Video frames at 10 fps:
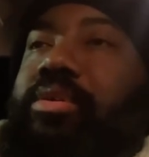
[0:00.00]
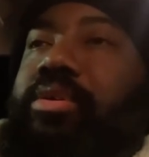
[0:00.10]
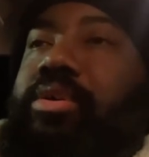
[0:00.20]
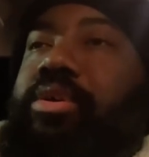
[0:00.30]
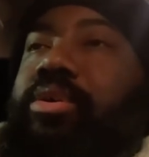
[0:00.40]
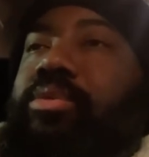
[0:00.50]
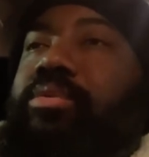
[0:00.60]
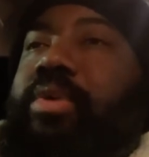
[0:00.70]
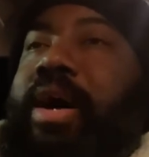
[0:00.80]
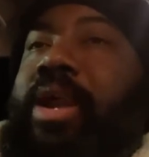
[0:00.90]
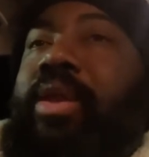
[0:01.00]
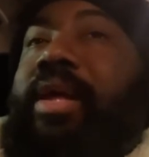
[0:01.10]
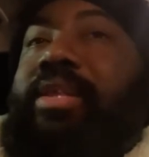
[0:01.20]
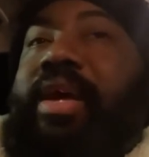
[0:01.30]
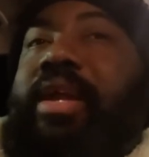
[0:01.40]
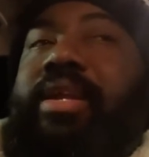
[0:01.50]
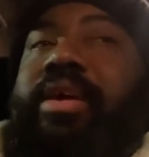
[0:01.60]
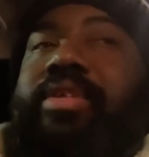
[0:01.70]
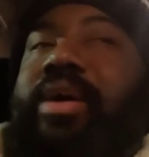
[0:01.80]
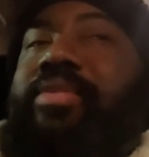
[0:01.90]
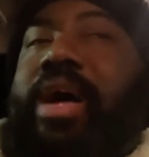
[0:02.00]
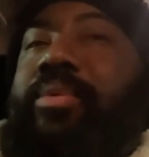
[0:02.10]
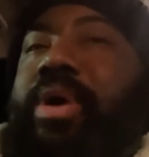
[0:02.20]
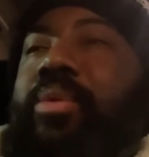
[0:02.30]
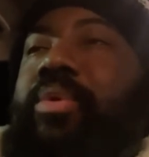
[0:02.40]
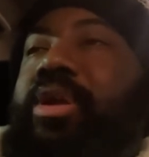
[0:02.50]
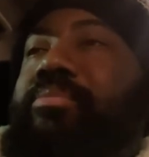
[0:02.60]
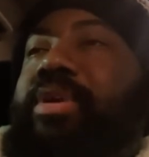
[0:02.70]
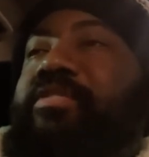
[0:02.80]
You know, I don't like the idea that I'm not where I want to be